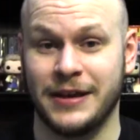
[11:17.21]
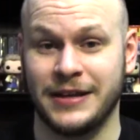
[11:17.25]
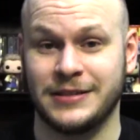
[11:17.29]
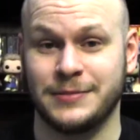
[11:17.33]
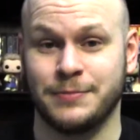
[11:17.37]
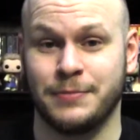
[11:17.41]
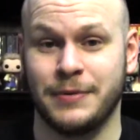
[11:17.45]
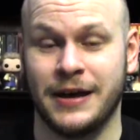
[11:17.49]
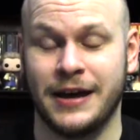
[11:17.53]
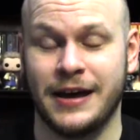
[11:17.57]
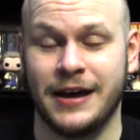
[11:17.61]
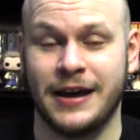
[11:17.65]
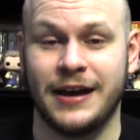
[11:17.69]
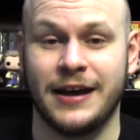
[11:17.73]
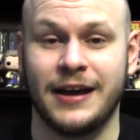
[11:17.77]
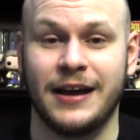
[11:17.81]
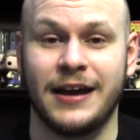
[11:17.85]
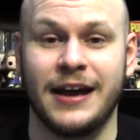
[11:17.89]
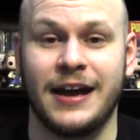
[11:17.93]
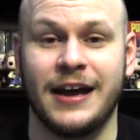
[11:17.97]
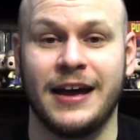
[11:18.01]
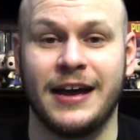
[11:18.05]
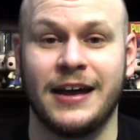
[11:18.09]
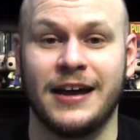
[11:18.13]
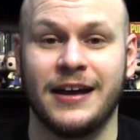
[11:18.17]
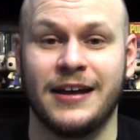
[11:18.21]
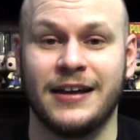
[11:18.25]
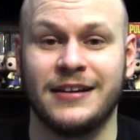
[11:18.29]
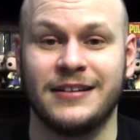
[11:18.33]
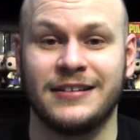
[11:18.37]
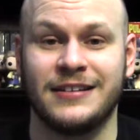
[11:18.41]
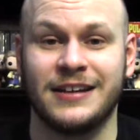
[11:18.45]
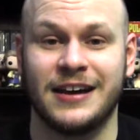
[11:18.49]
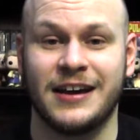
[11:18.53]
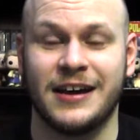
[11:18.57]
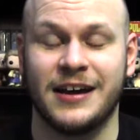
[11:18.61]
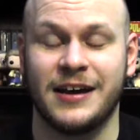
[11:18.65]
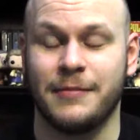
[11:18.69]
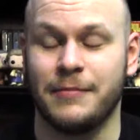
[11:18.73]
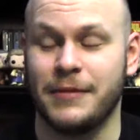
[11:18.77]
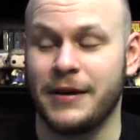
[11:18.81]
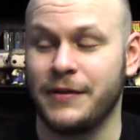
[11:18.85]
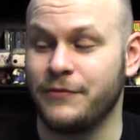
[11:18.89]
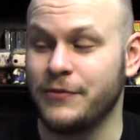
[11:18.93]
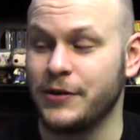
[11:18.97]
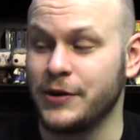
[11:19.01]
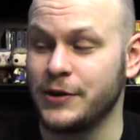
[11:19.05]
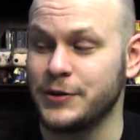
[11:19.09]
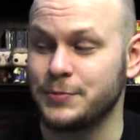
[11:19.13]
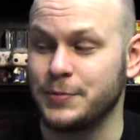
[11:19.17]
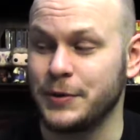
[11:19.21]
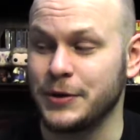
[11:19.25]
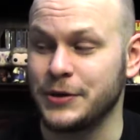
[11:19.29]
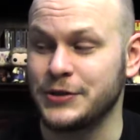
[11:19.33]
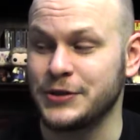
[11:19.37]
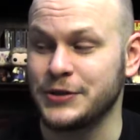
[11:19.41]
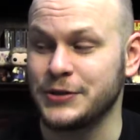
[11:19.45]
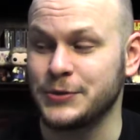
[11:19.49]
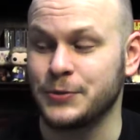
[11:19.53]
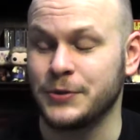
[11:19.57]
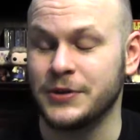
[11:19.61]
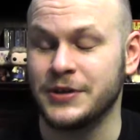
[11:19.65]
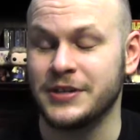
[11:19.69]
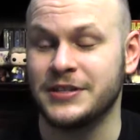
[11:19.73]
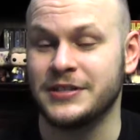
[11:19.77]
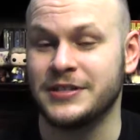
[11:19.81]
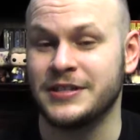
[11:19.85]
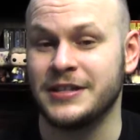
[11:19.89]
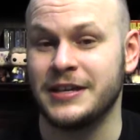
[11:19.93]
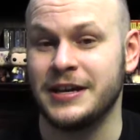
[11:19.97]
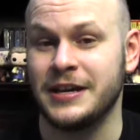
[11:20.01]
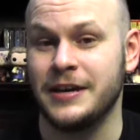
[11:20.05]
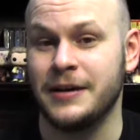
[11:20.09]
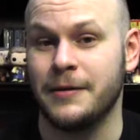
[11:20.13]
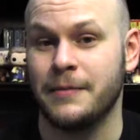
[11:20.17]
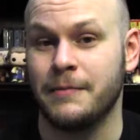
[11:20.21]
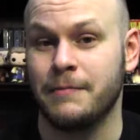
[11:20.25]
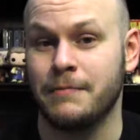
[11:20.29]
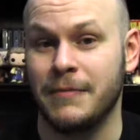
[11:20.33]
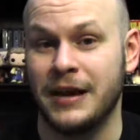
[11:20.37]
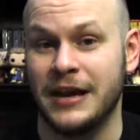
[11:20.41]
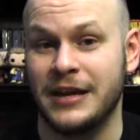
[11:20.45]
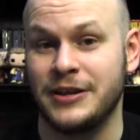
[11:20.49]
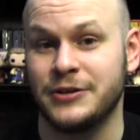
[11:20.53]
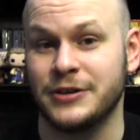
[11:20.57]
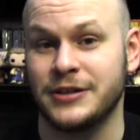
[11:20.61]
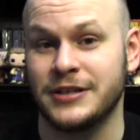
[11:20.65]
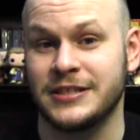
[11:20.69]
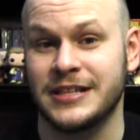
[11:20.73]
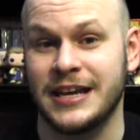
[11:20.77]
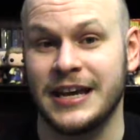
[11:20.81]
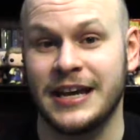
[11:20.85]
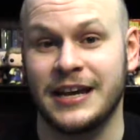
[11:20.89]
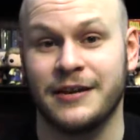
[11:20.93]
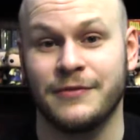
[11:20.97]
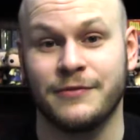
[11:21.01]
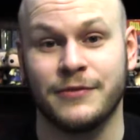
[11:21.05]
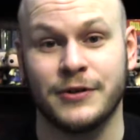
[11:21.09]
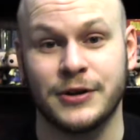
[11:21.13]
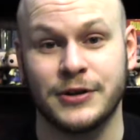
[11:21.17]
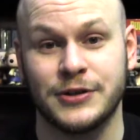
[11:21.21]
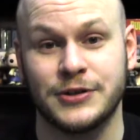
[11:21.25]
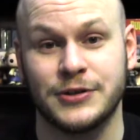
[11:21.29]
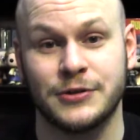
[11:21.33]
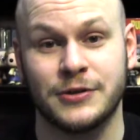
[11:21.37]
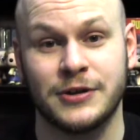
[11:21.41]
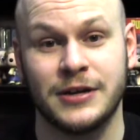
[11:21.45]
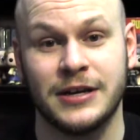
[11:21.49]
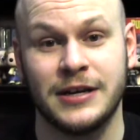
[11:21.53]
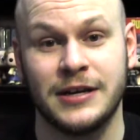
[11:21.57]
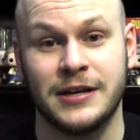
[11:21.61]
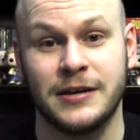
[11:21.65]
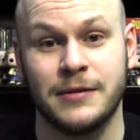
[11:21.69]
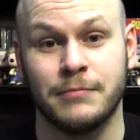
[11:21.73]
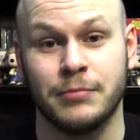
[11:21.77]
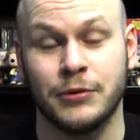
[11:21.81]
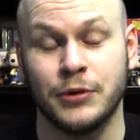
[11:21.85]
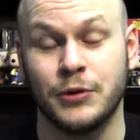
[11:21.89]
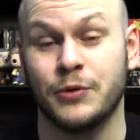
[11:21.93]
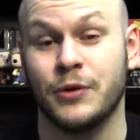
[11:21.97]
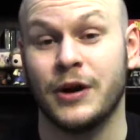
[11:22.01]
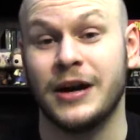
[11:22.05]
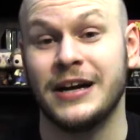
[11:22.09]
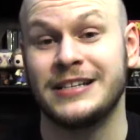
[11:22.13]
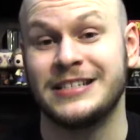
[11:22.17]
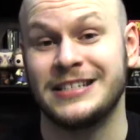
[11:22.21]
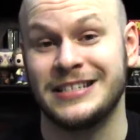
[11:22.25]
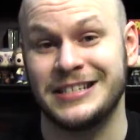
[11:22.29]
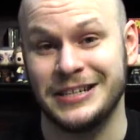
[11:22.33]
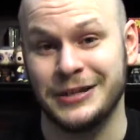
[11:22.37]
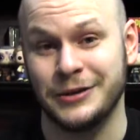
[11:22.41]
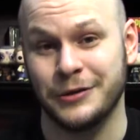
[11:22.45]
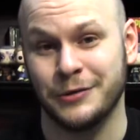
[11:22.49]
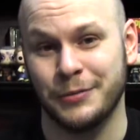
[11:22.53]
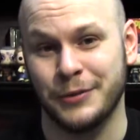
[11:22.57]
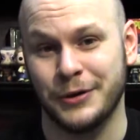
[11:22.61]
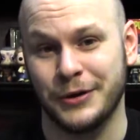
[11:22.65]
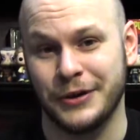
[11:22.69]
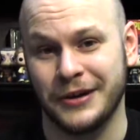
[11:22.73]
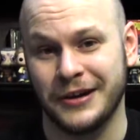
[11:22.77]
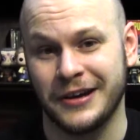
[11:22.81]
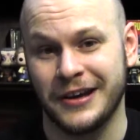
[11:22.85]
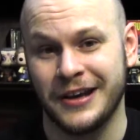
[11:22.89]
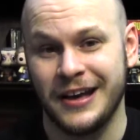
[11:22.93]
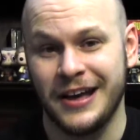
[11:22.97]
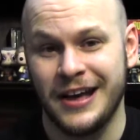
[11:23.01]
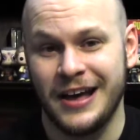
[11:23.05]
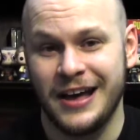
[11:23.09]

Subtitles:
Best Buy, and my first purchase was the Matrix Anniversary Blu Ray Steelbook.